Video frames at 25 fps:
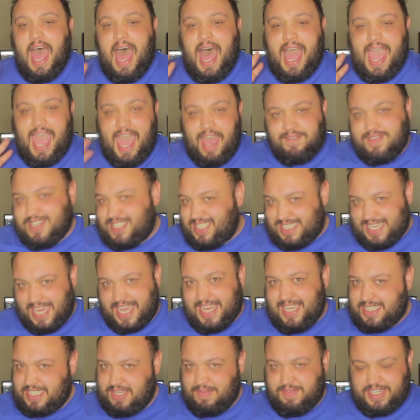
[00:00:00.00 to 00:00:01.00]
I have a
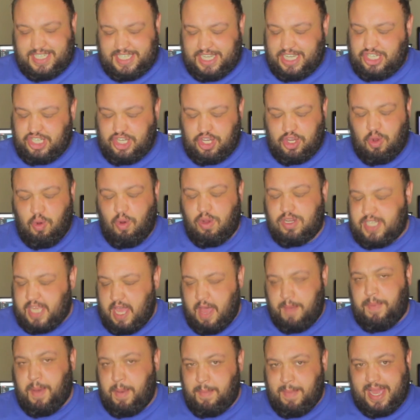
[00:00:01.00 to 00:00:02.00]
Science of Addiction course
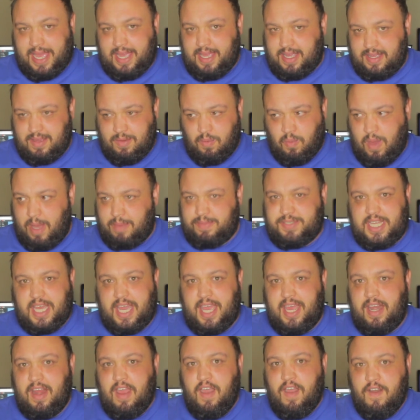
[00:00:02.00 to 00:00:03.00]
up on my
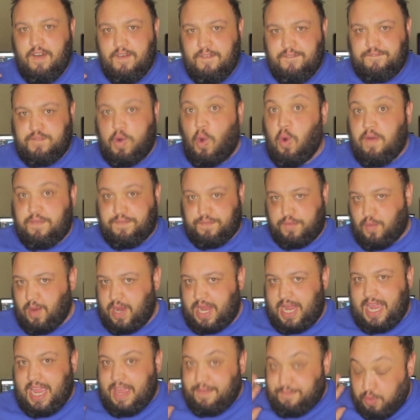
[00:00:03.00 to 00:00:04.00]
website for
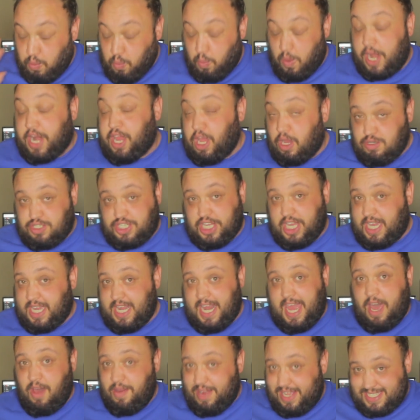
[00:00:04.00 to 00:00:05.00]
free if you want to go check it
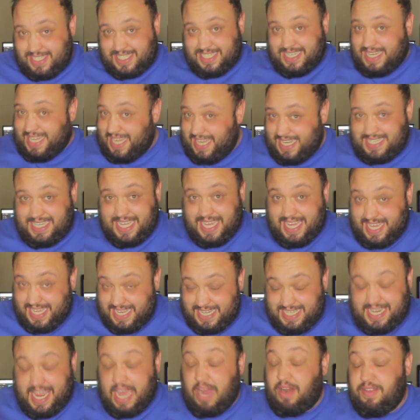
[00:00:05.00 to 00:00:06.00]
out. It's linked
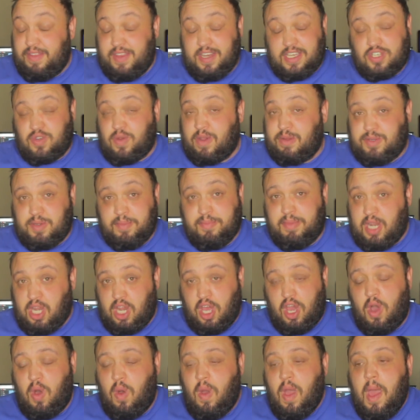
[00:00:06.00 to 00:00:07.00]
down in the description
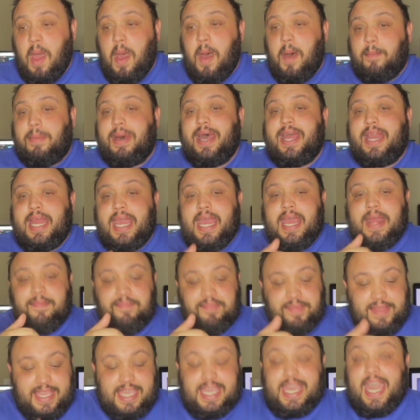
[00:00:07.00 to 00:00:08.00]
below. But
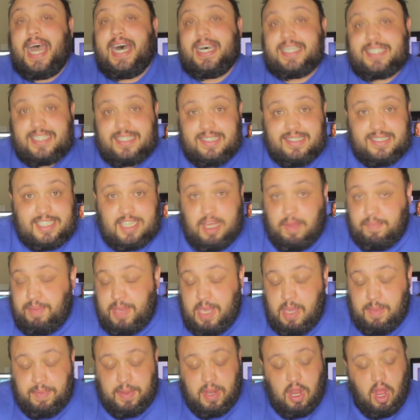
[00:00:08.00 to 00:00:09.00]
yes, some
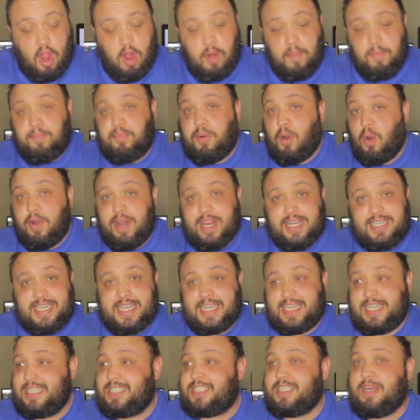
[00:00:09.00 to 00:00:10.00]
people are born
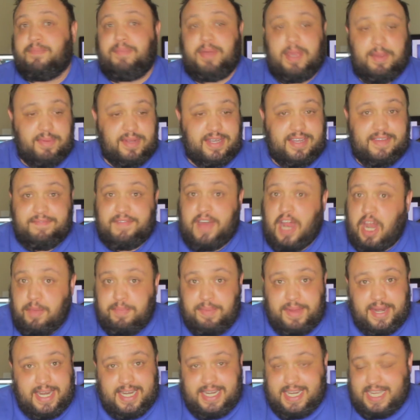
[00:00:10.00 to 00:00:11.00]
addicted, some people develop
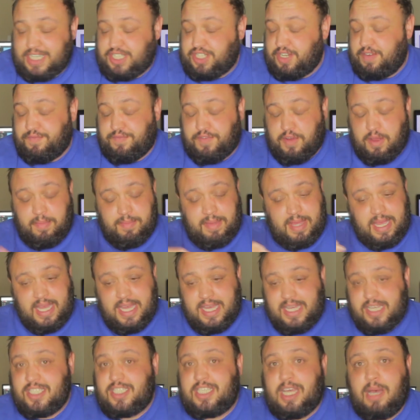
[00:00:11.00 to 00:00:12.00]
an addiction from
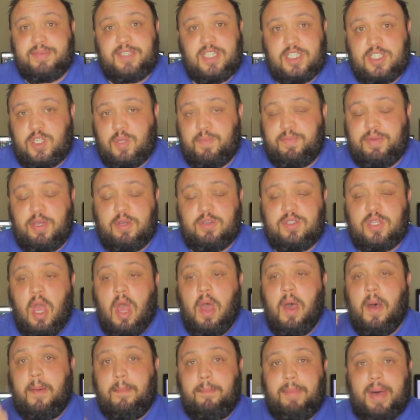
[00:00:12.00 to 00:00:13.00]
substance abuse,
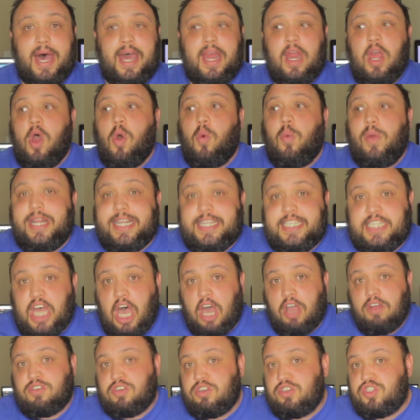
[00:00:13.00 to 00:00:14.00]
but when
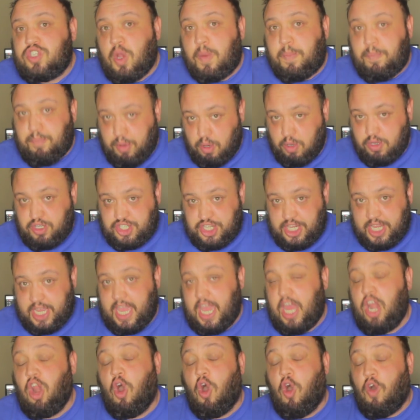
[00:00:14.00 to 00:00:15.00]
doctors are pushing
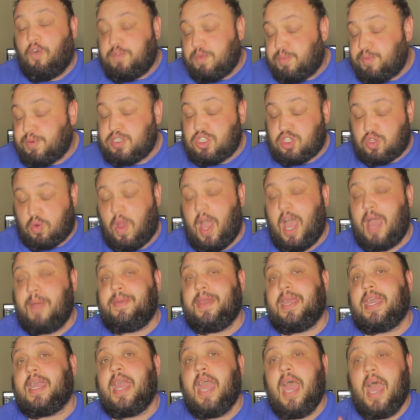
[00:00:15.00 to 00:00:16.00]
and
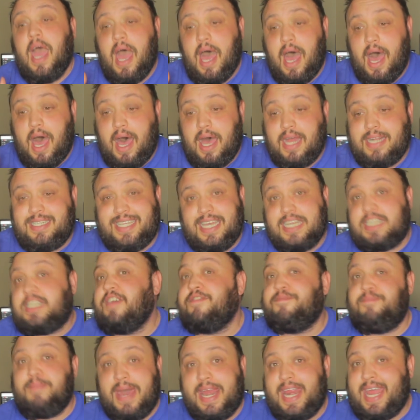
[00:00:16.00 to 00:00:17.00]
overprescribing
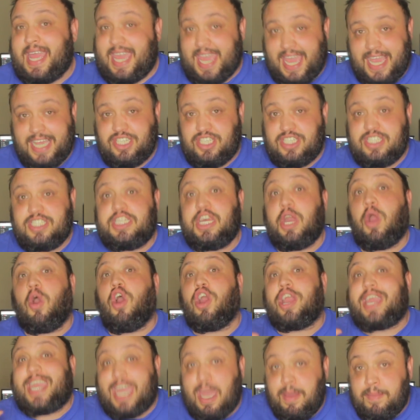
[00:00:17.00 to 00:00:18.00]
addictive medications, there are
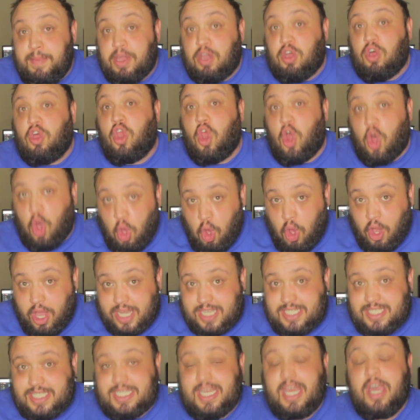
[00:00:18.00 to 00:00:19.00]
chemical
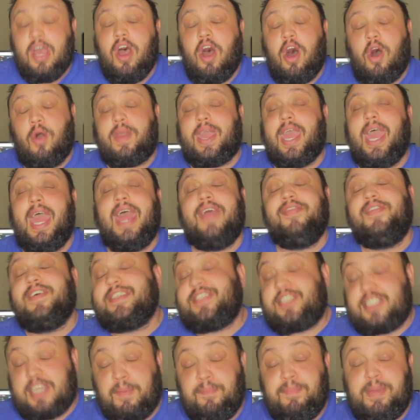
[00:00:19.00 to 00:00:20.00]
hooks, okay? And then
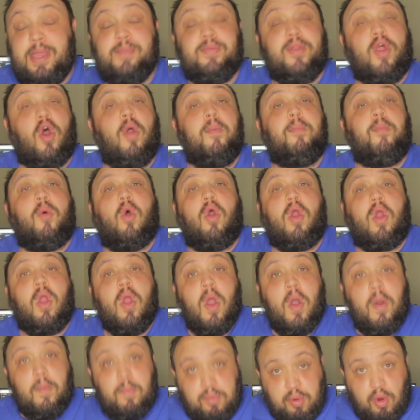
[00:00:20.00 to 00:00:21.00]
some people are more
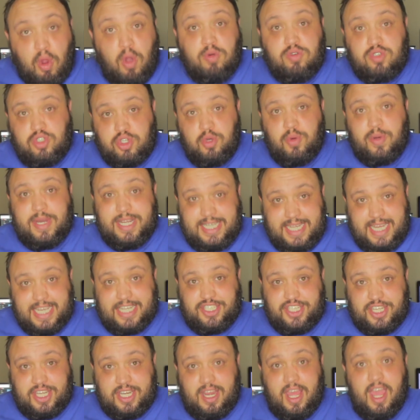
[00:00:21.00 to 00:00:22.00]
prone to
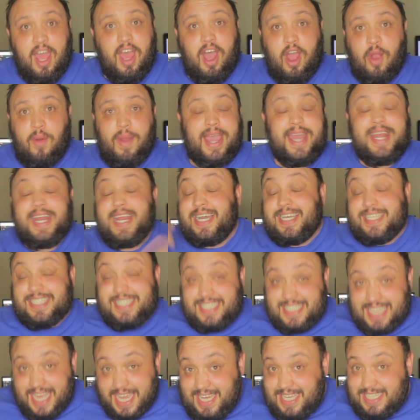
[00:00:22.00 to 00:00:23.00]
addiction, all right?
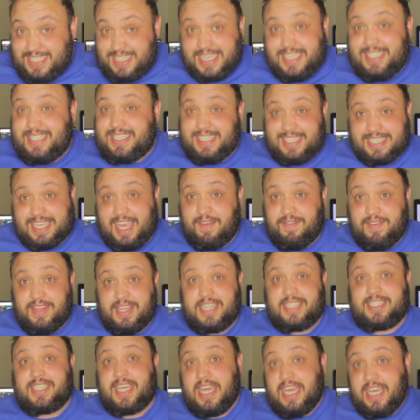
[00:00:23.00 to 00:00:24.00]
Science has discovered
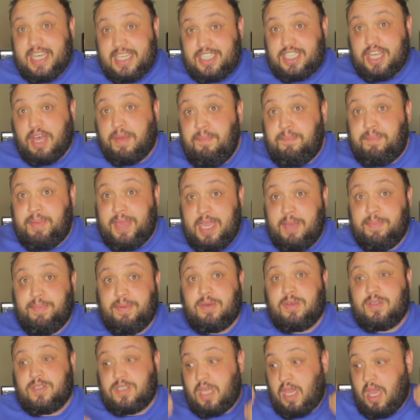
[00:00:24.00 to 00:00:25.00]
this. Some
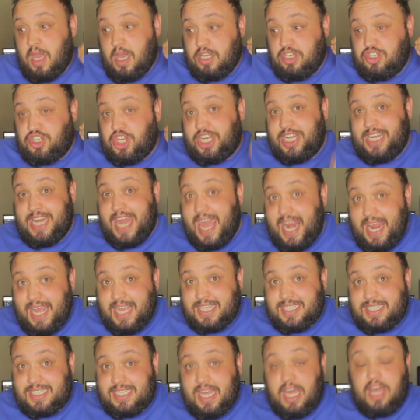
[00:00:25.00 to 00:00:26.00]
people's
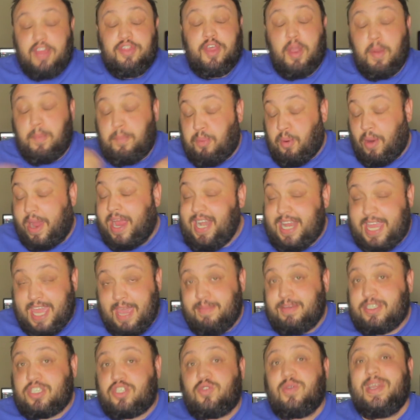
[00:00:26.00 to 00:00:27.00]
genetics, their brain
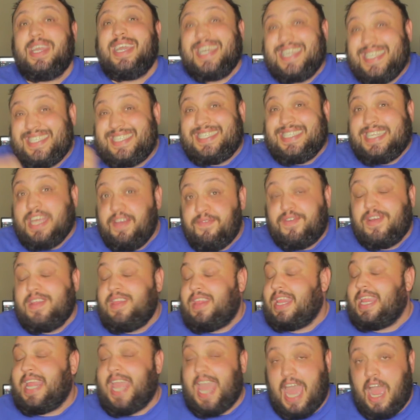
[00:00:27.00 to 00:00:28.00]
chemistry is different
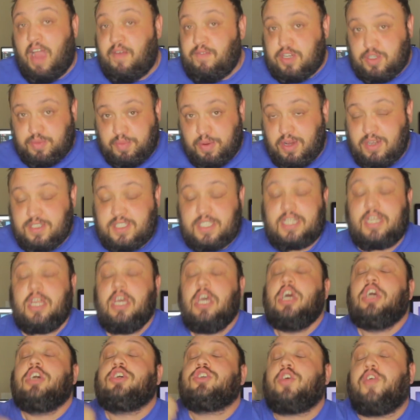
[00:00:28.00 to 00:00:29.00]
than the average person,
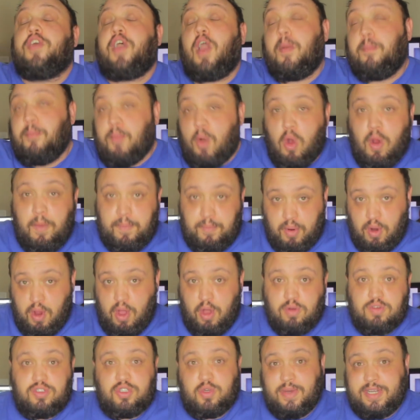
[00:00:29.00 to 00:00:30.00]
so they are more
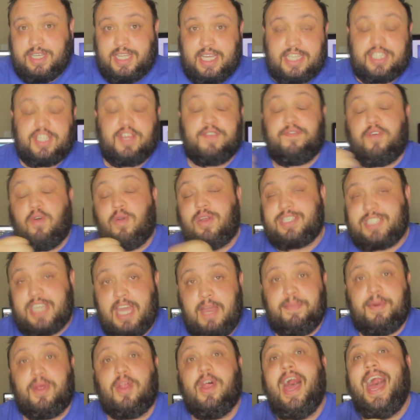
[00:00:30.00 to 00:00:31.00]
prone to addiction. For
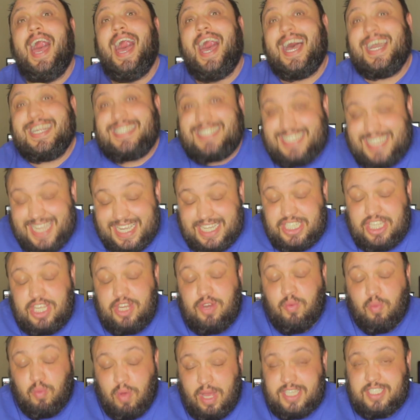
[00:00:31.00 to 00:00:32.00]
example,
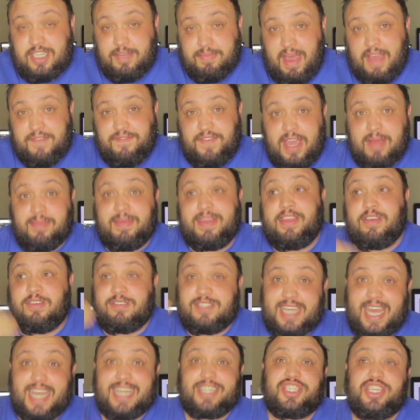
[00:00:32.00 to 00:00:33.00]
addiction runs in my family.
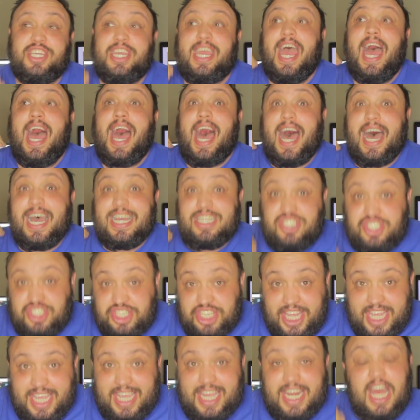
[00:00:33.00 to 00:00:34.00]
There's actually a
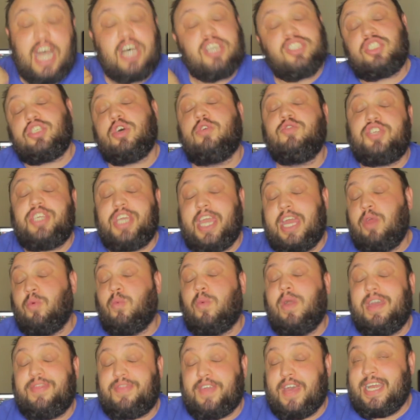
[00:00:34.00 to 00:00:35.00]
gene associated
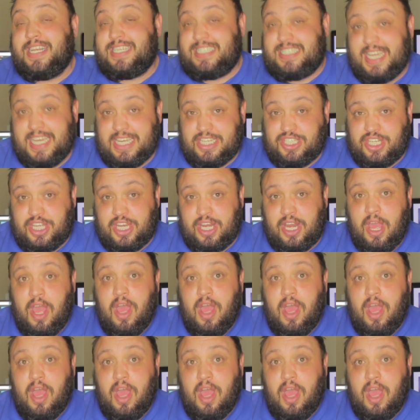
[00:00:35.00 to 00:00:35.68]
with addiction,